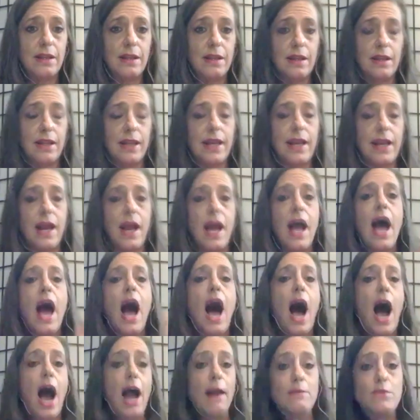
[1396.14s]
like,
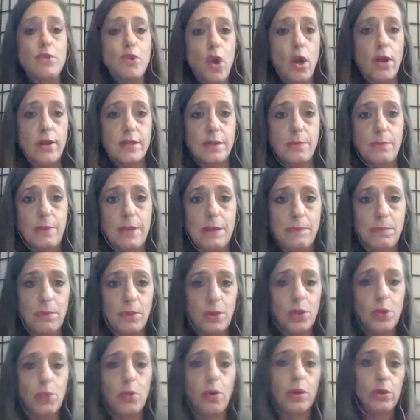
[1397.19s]
I'm drawn to people
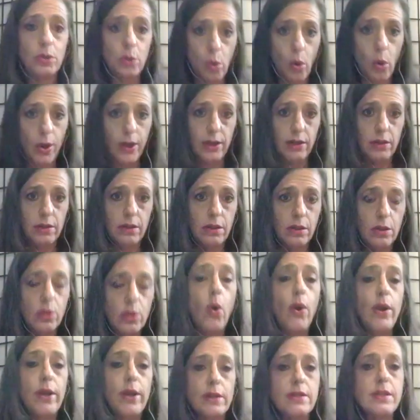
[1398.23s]
who are loyal.
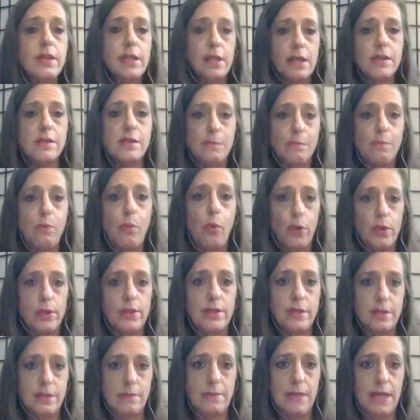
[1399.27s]
Loyalty is
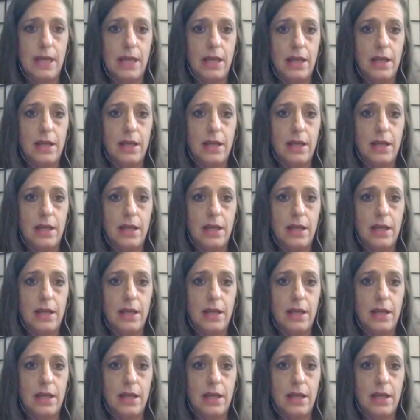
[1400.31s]
important to me,